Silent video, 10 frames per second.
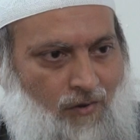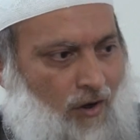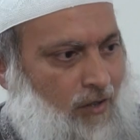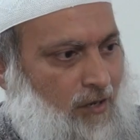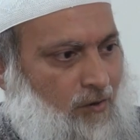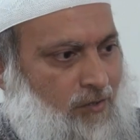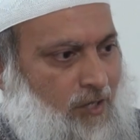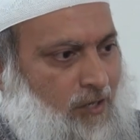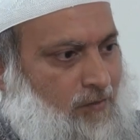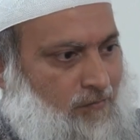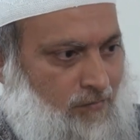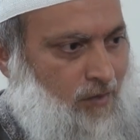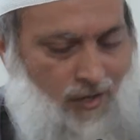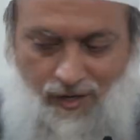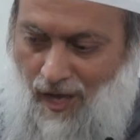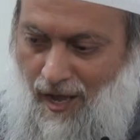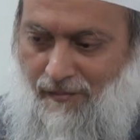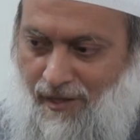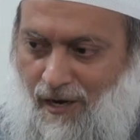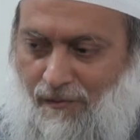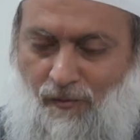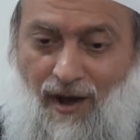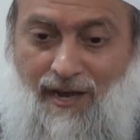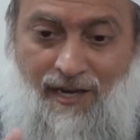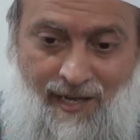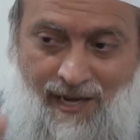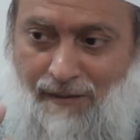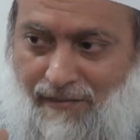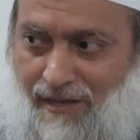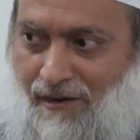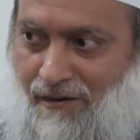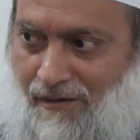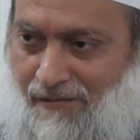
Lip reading: All he did was he came there, but why did he come there?